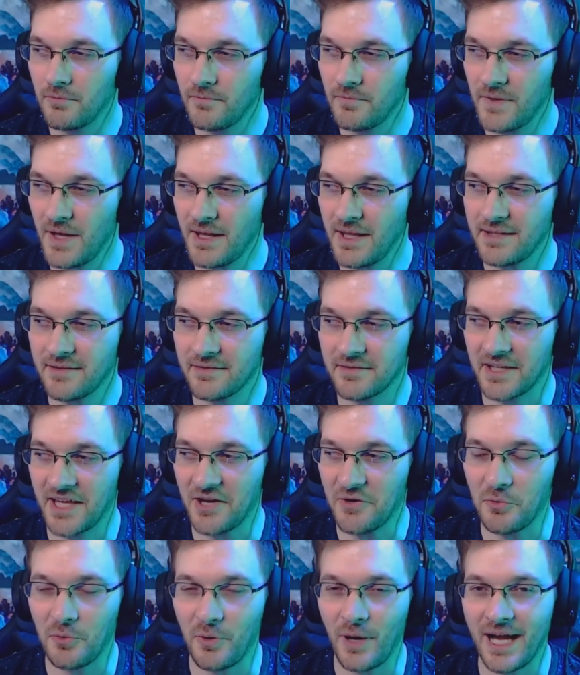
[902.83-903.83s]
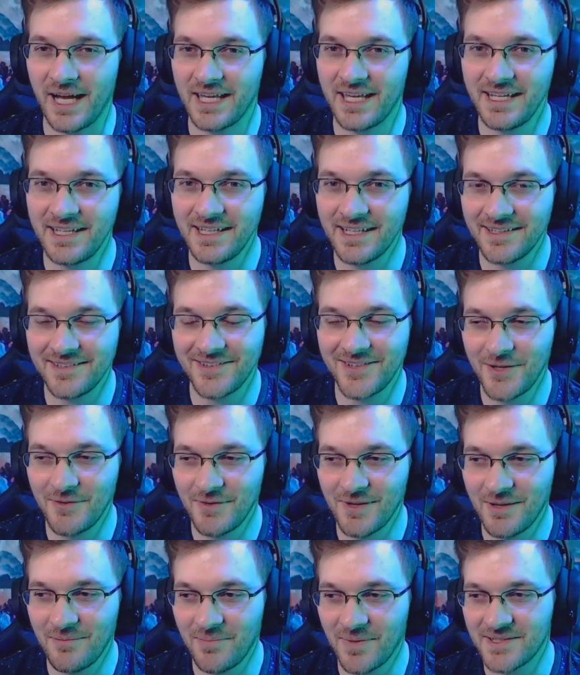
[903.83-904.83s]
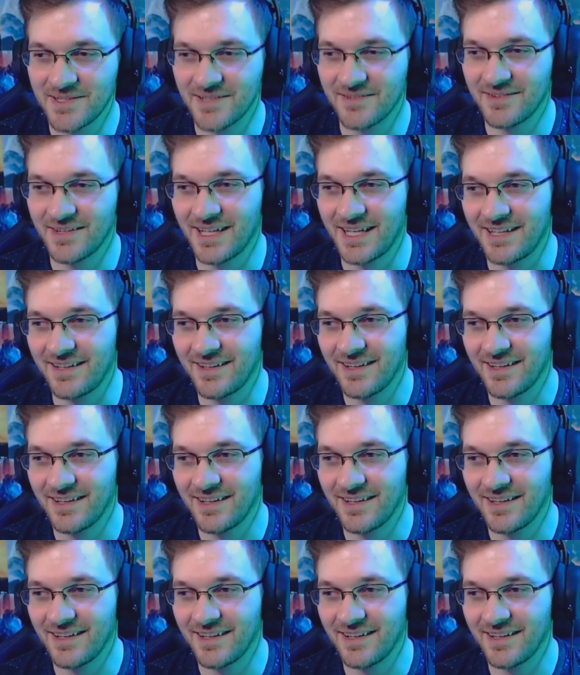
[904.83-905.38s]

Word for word: not necessarily like wackiness to it, but just like